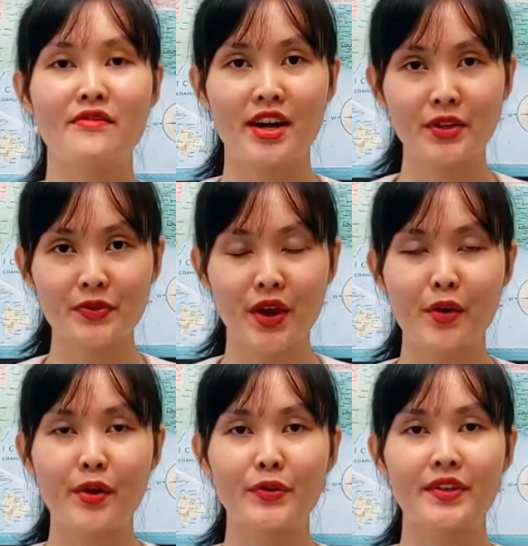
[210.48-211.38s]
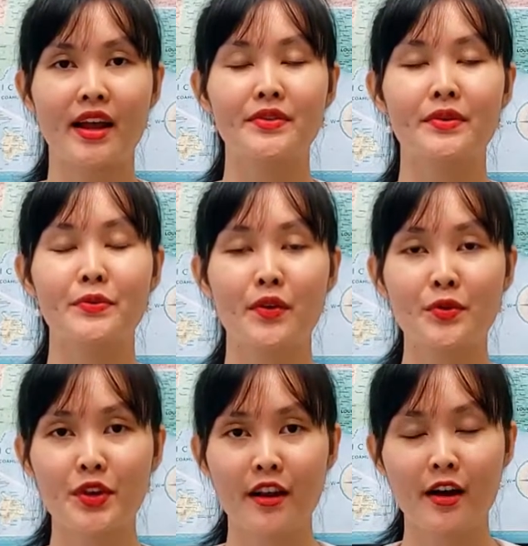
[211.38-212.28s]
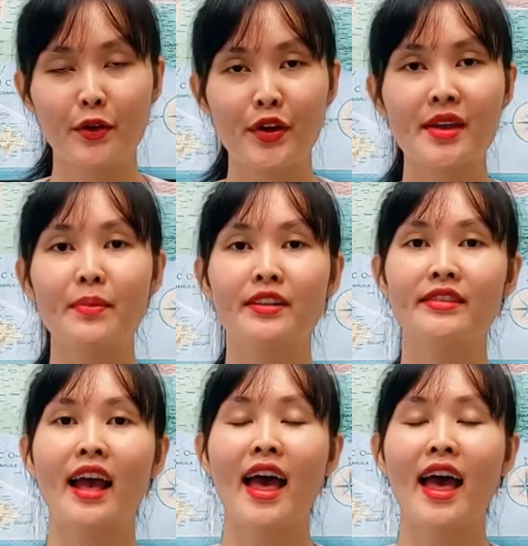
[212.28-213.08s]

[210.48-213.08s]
investor will sign subscription agreement